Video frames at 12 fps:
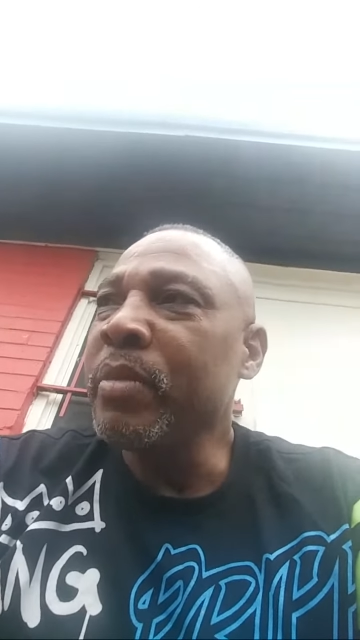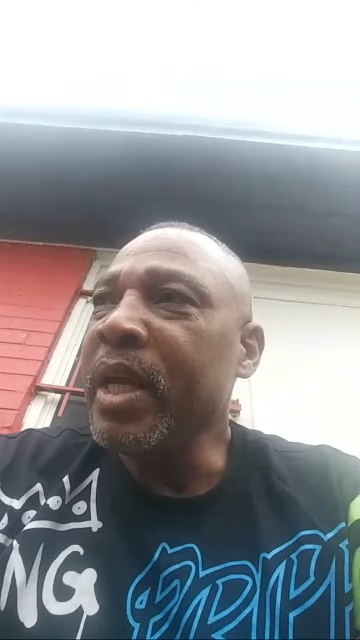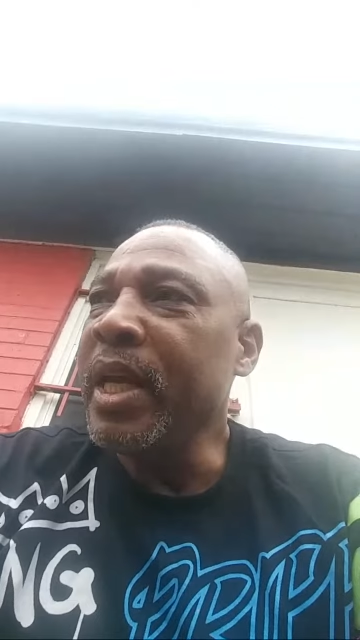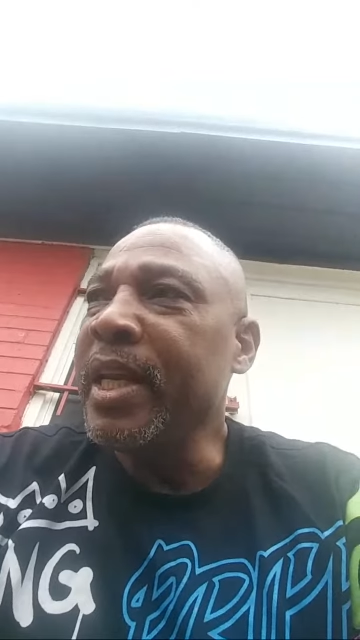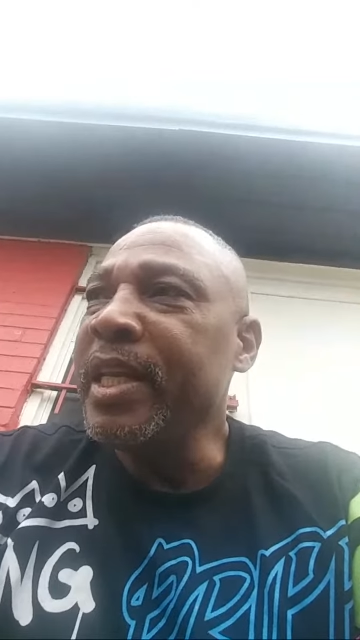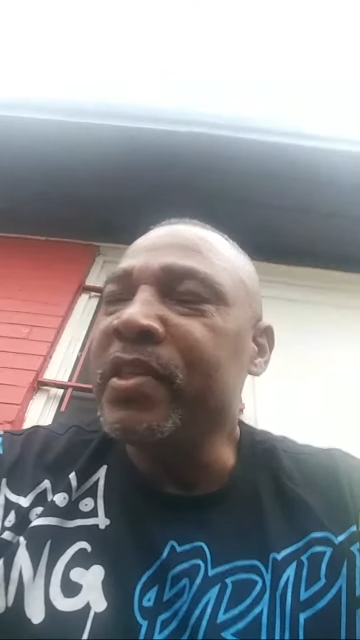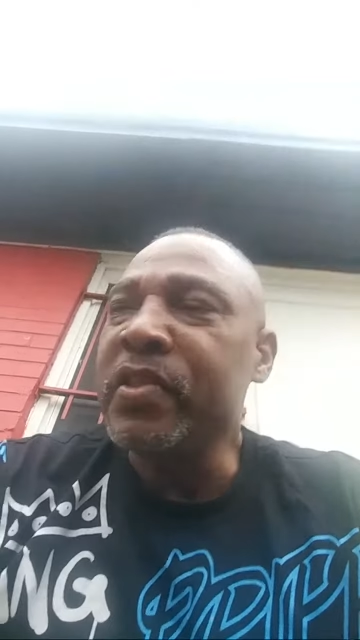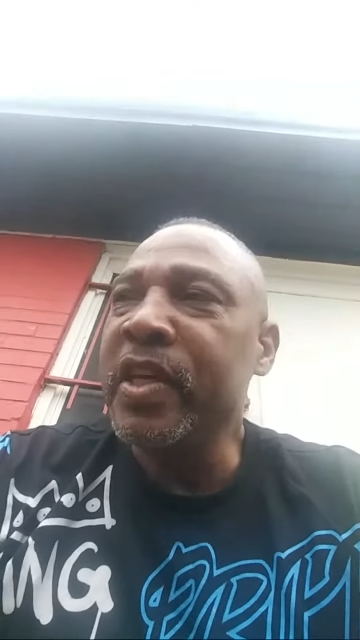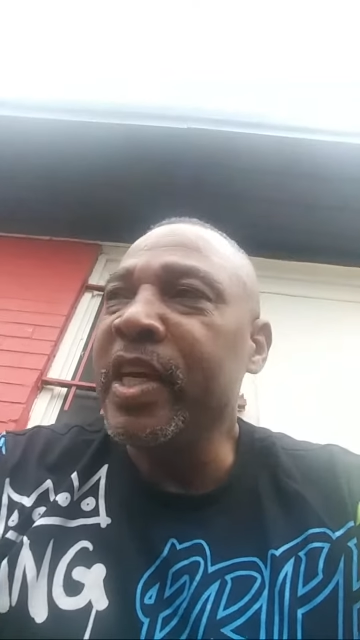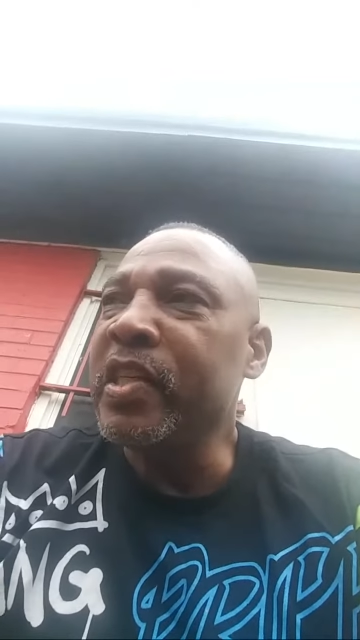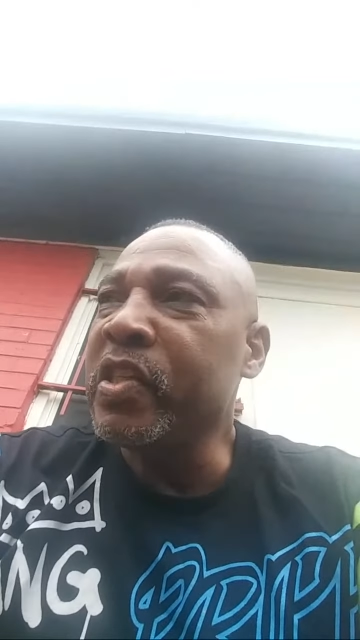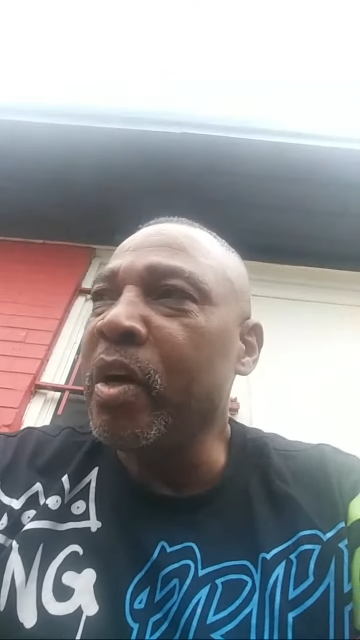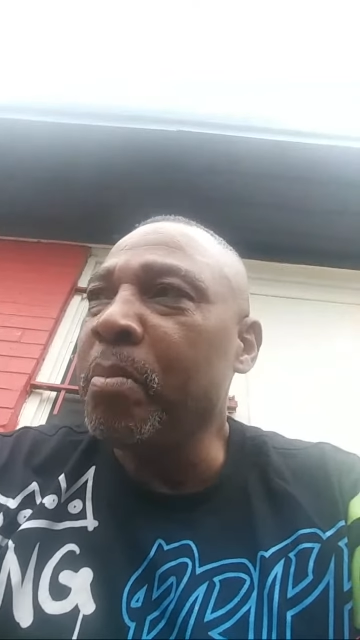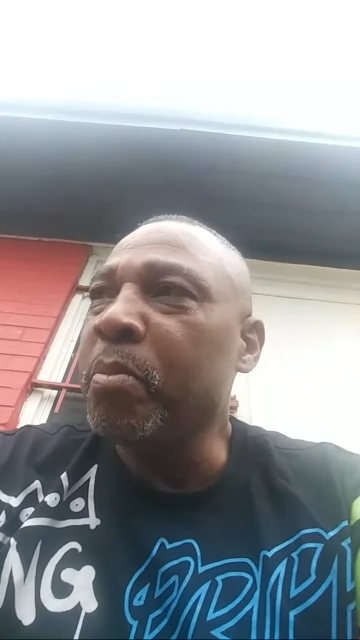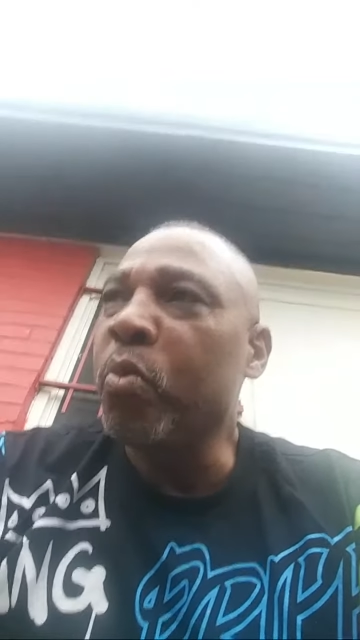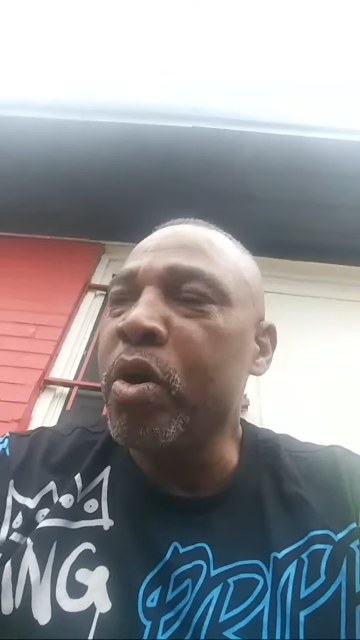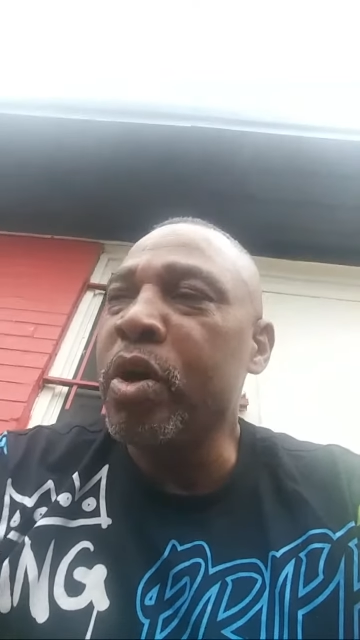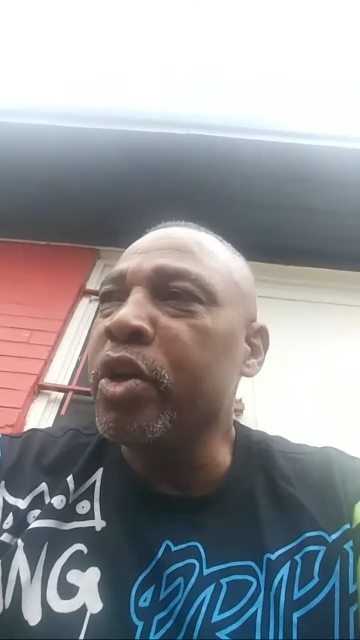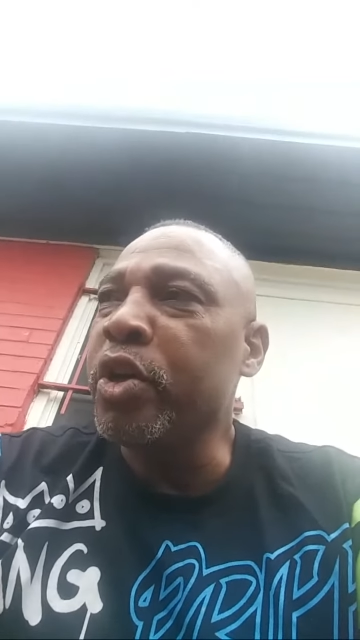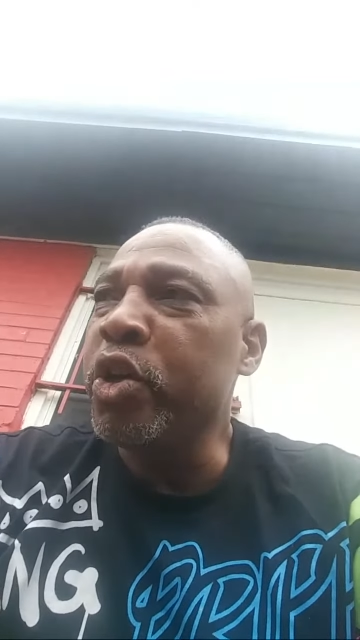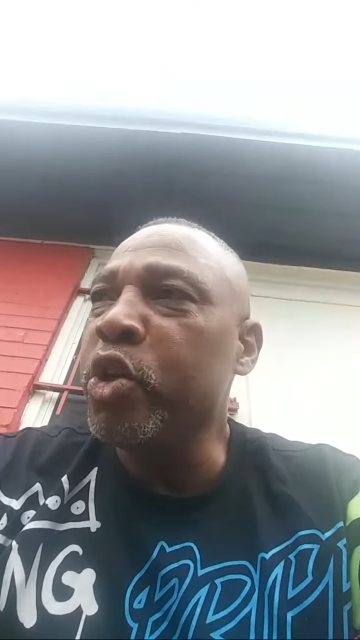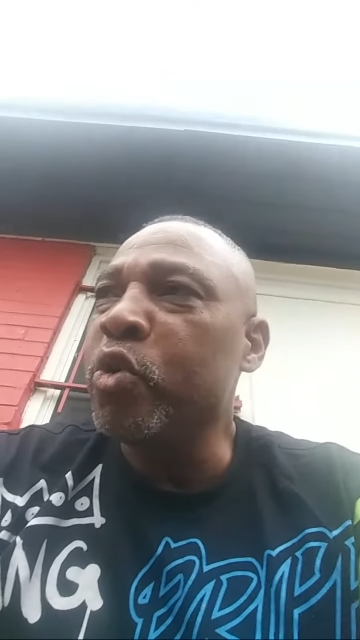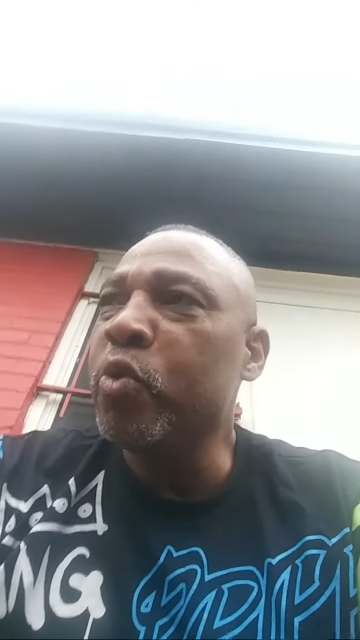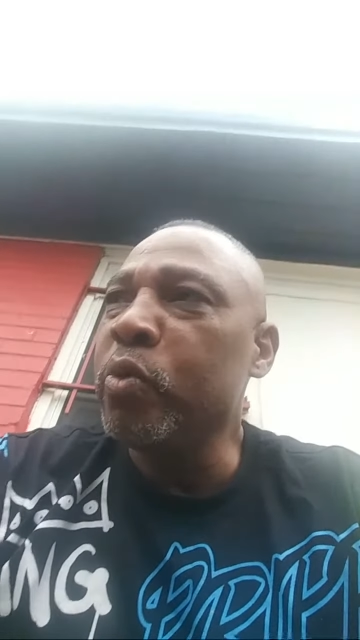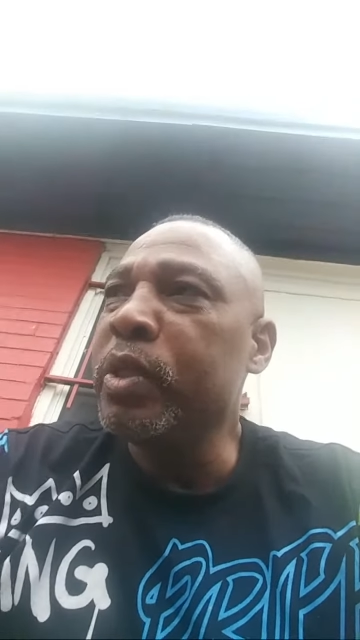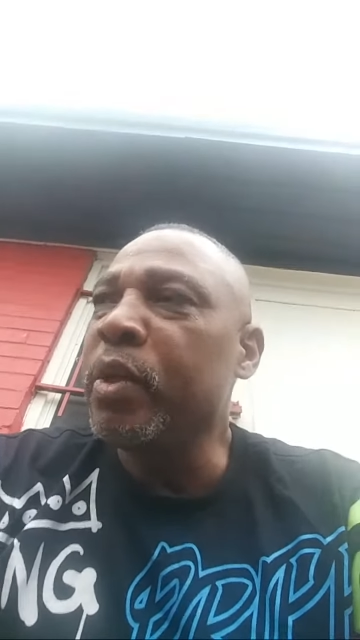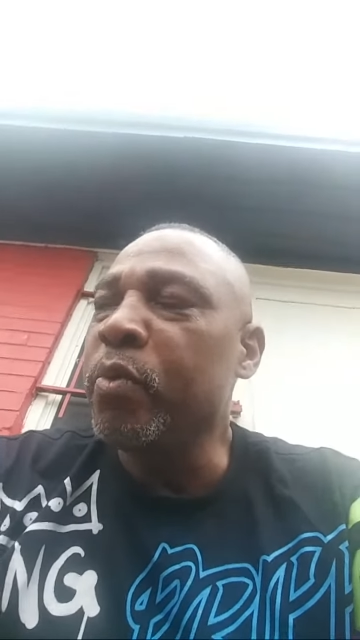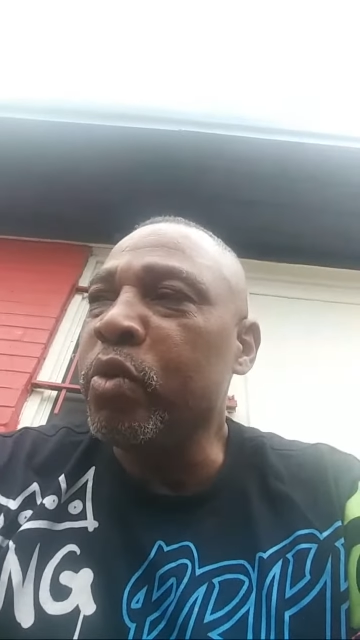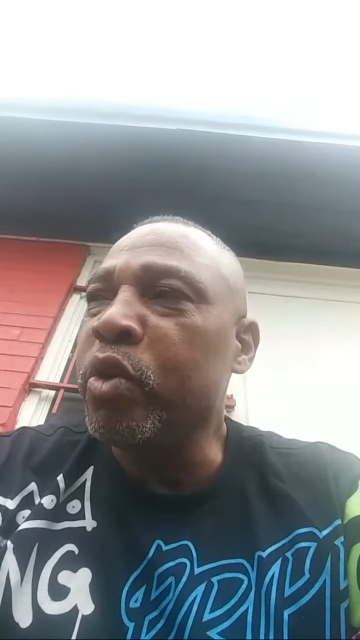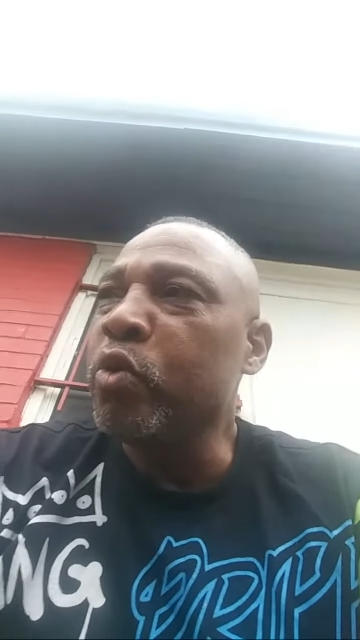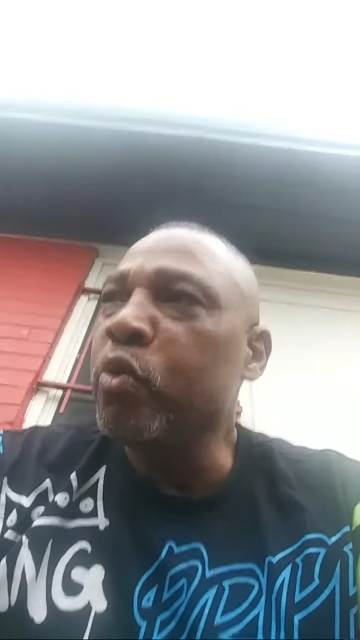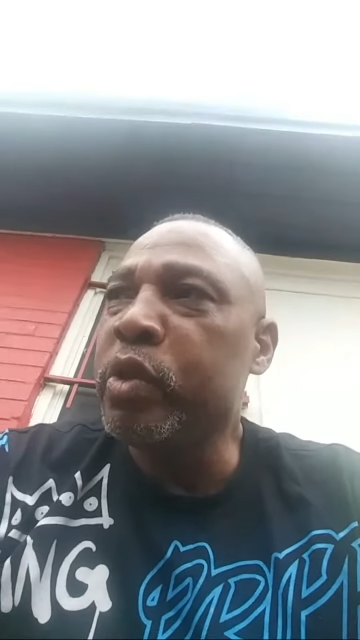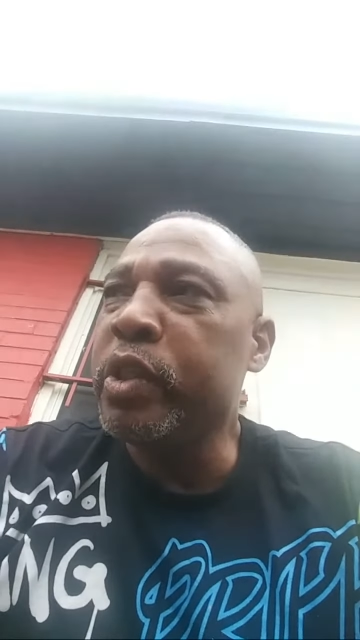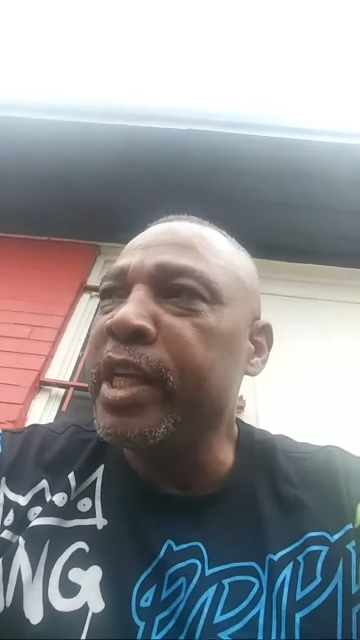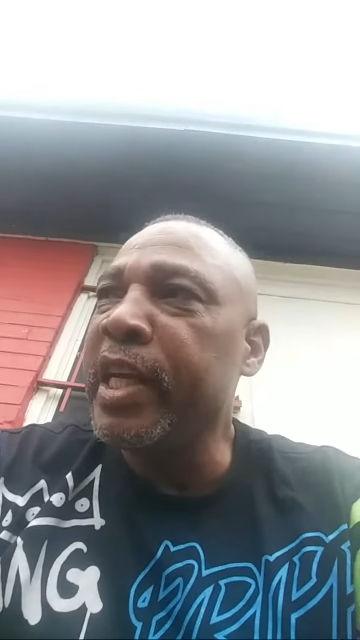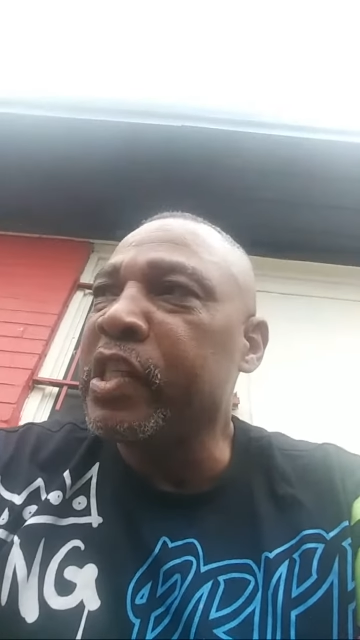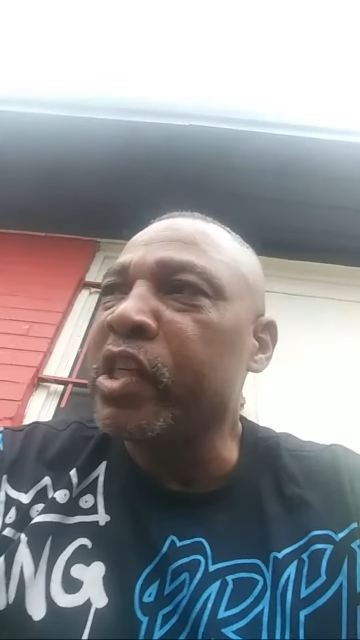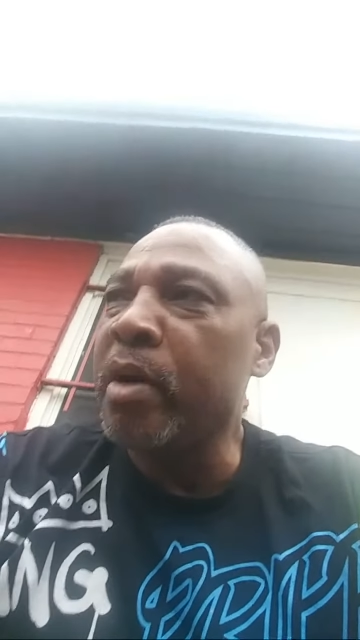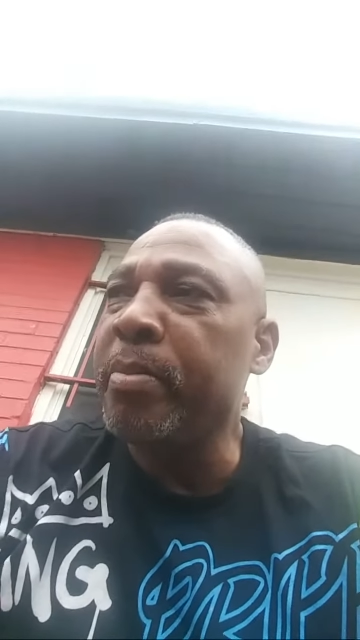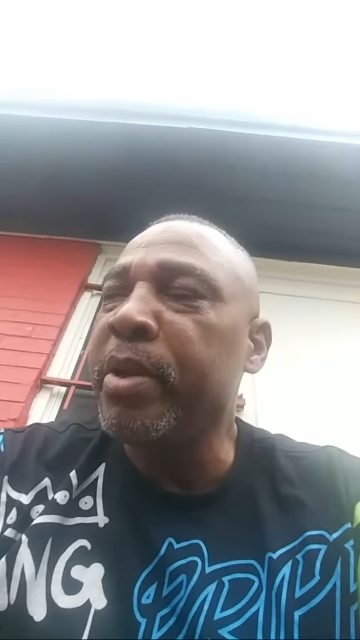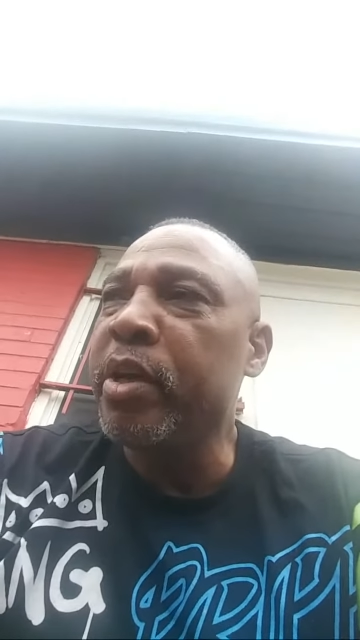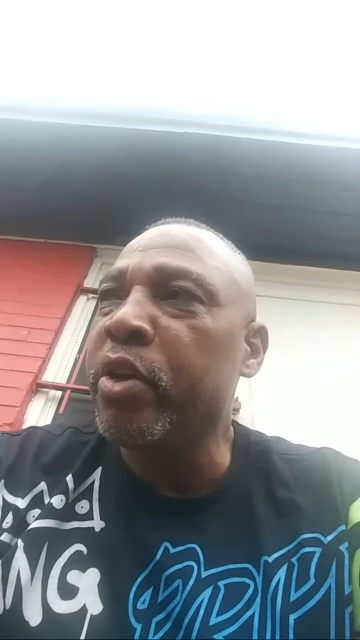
he said something to one of the dudes, and the dude said something here.